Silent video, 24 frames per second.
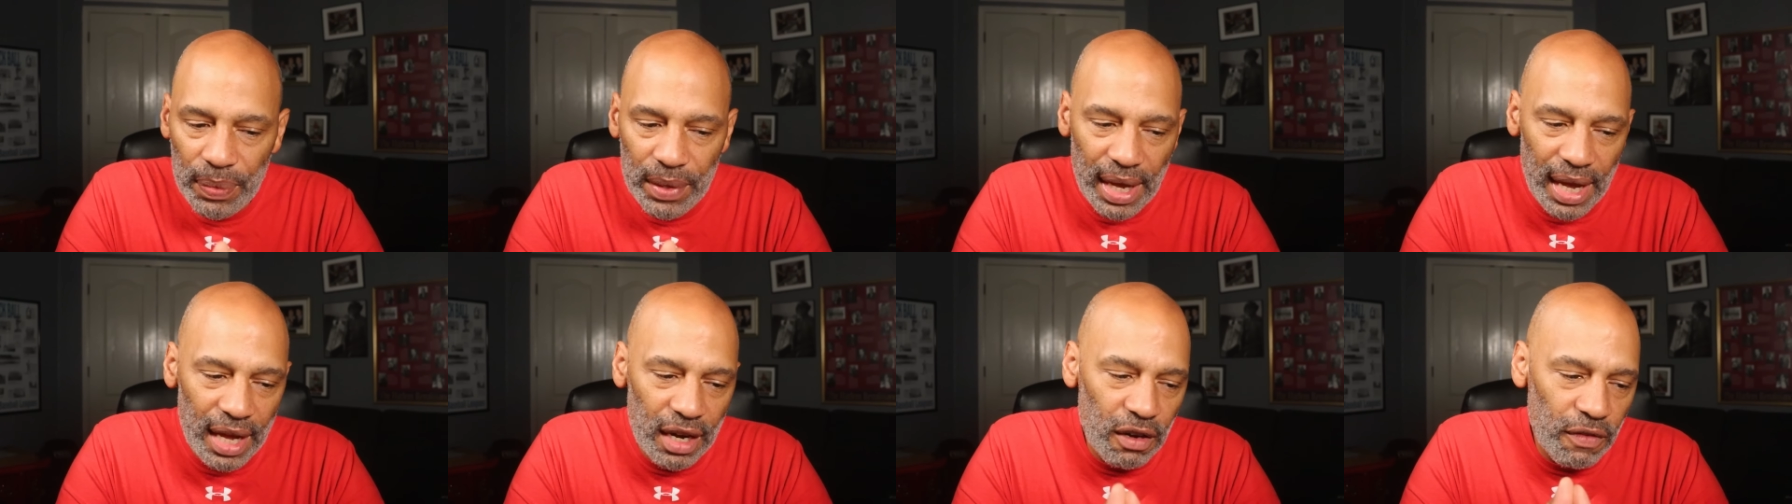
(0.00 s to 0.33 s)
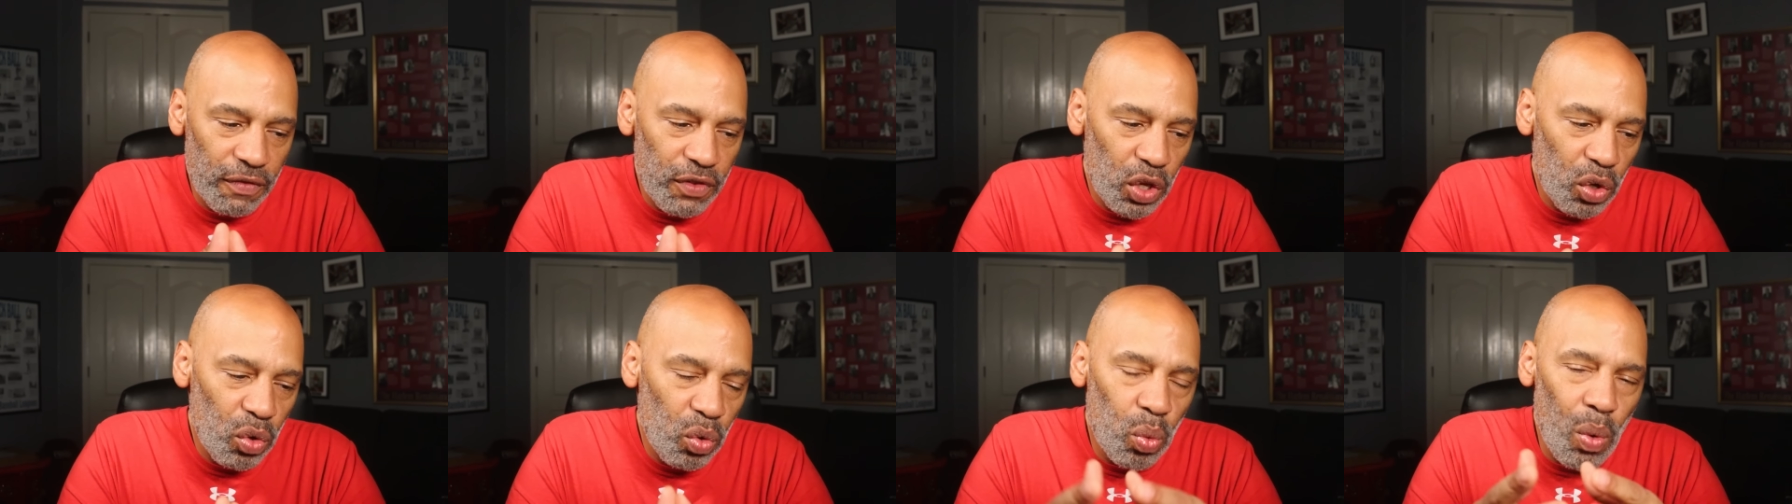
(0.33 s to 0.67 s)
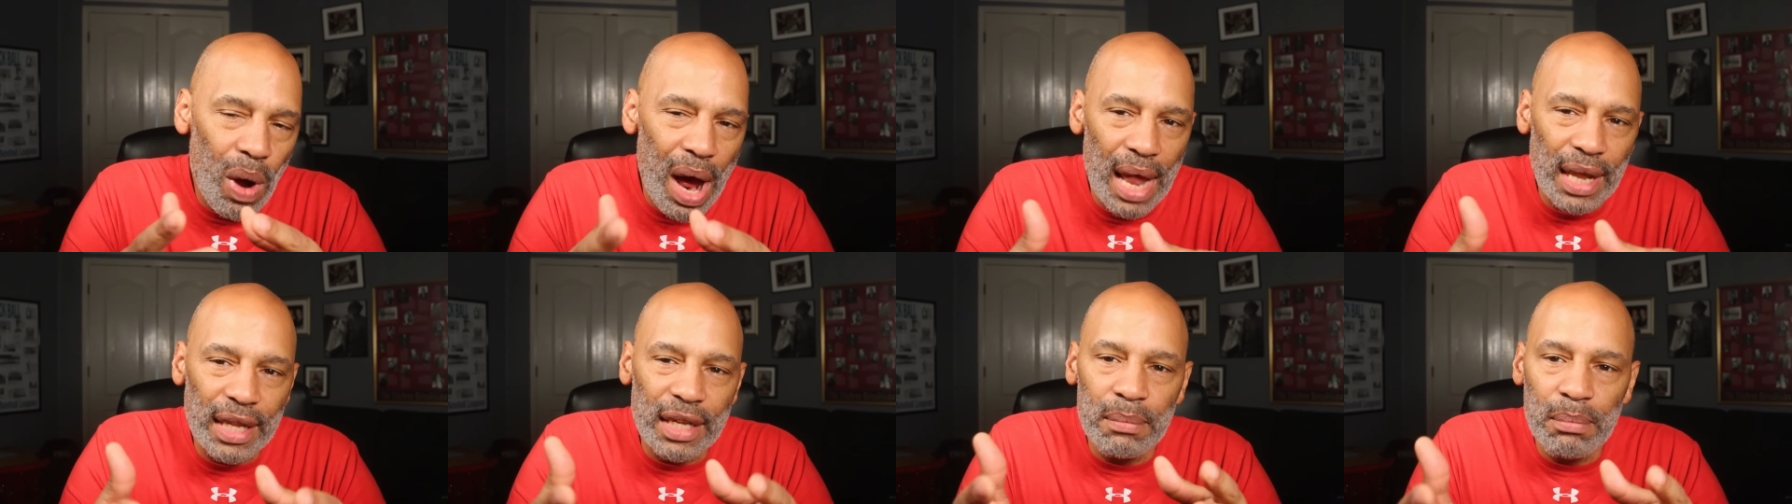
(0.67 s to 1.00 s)
Interviewed
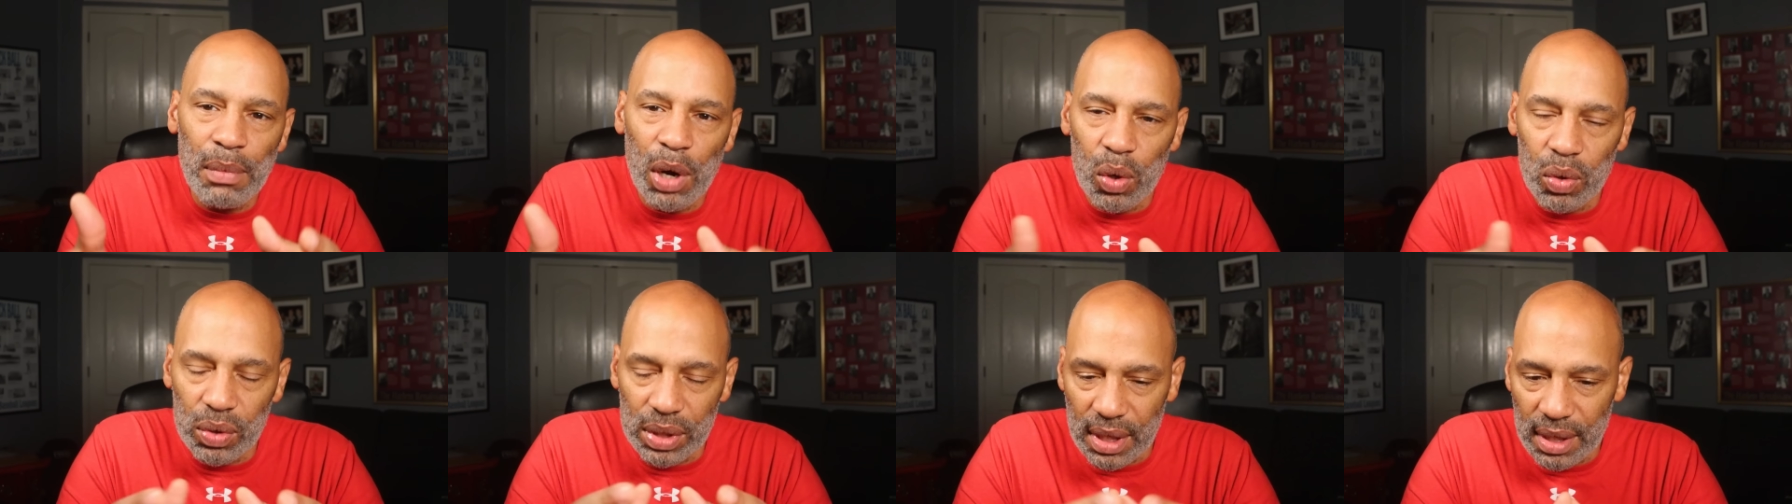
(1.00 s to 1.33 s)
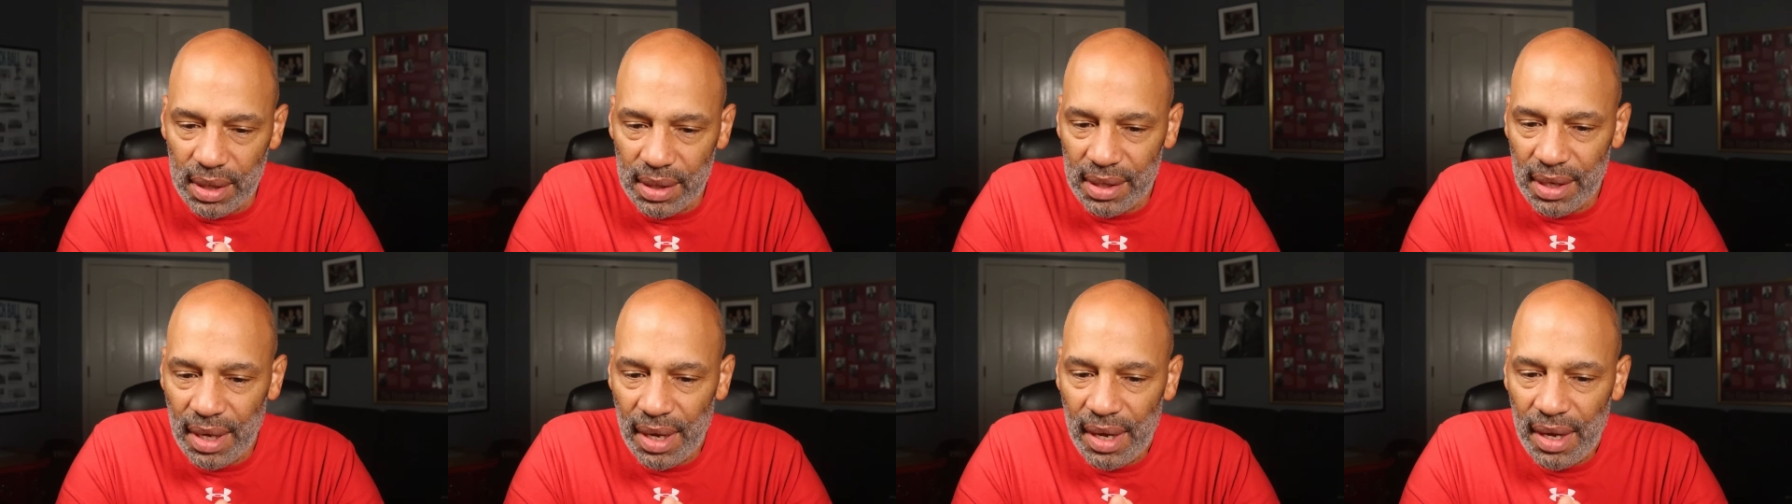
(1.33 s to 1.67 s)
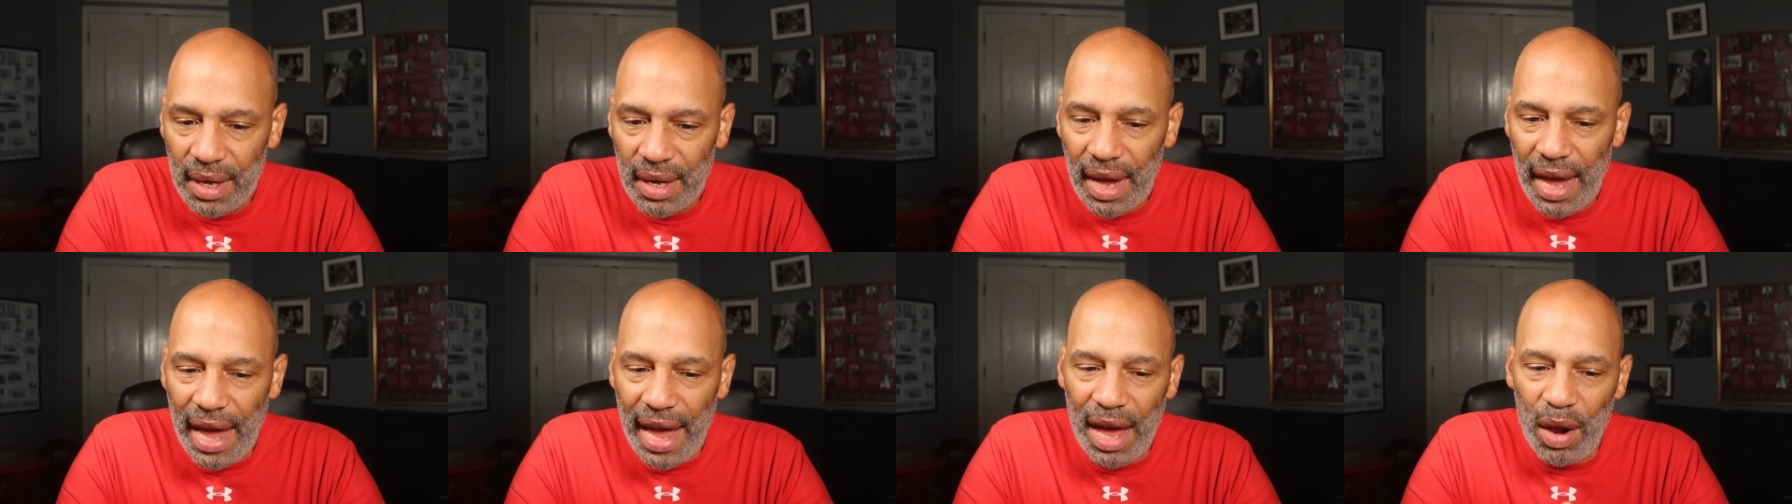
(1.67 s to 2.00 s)
Wally Moses,
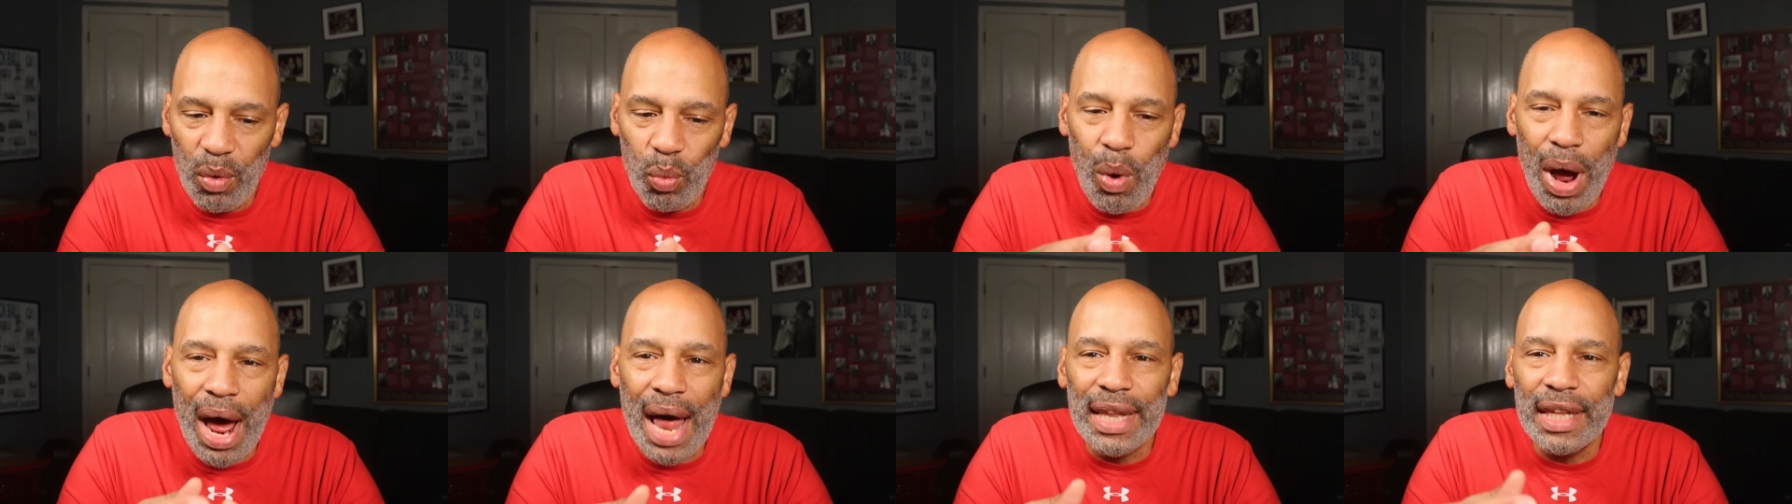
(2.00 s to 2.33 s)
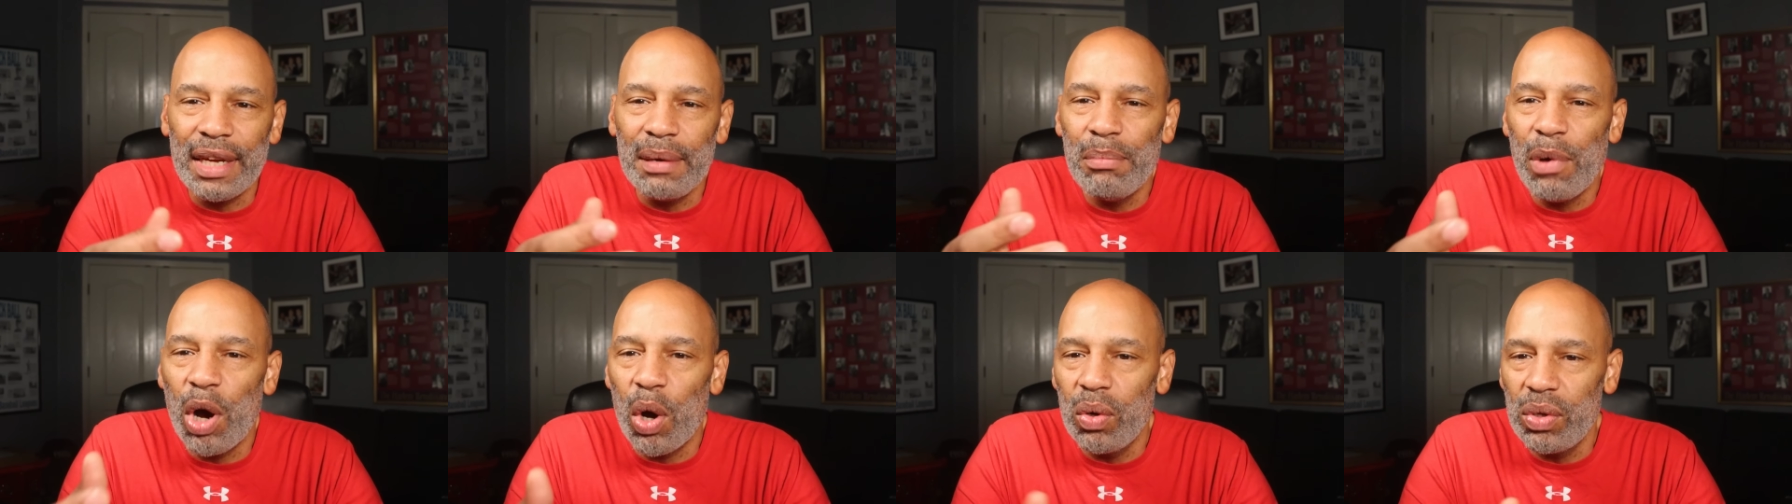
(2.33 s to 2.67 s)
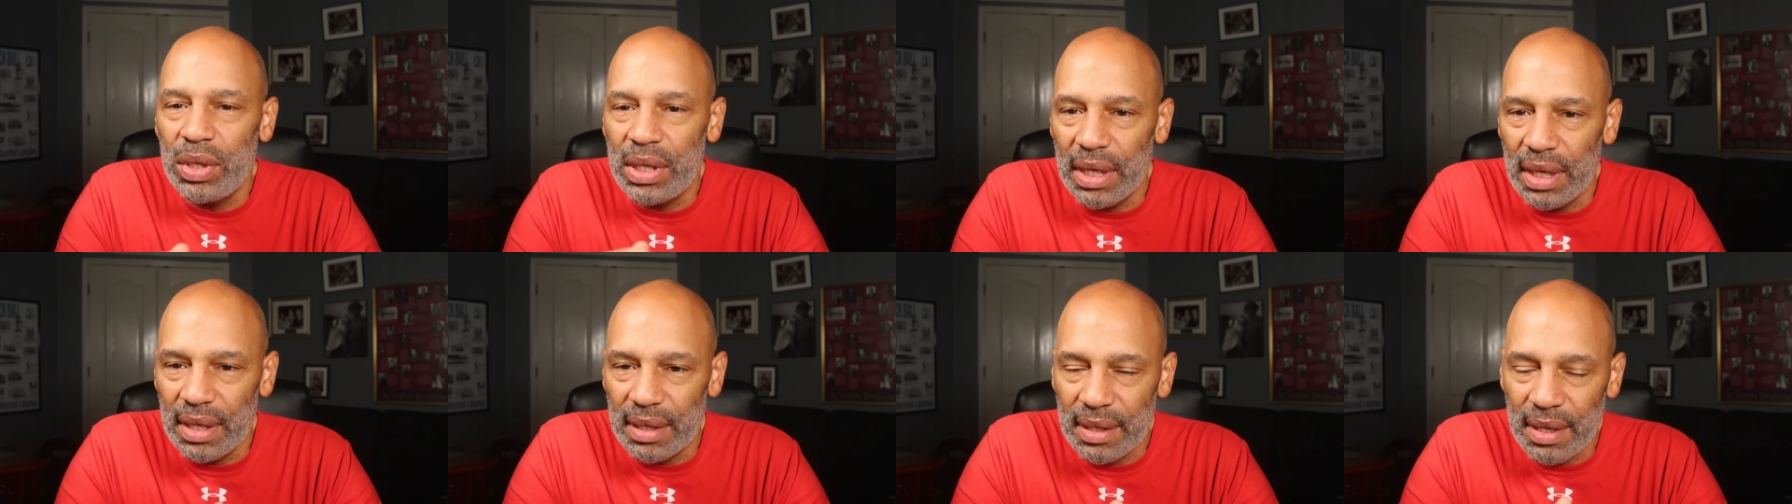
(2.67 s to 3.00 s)
and Wally
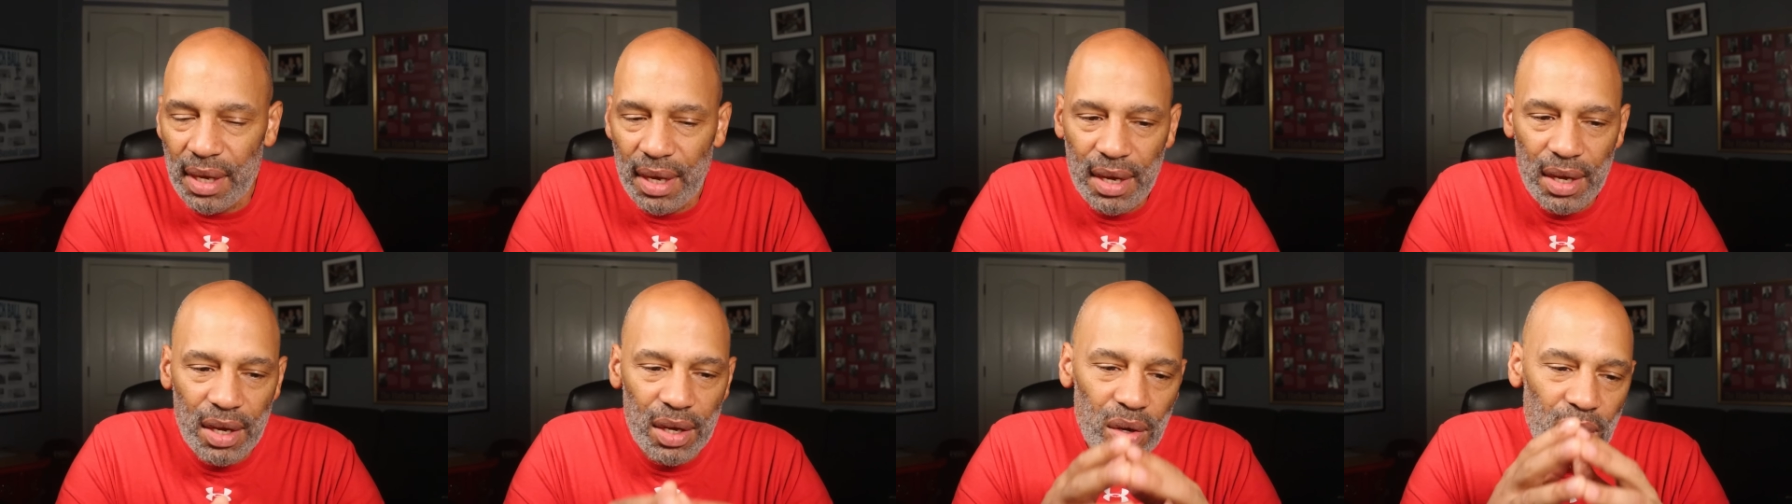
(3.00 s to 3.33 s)
Moses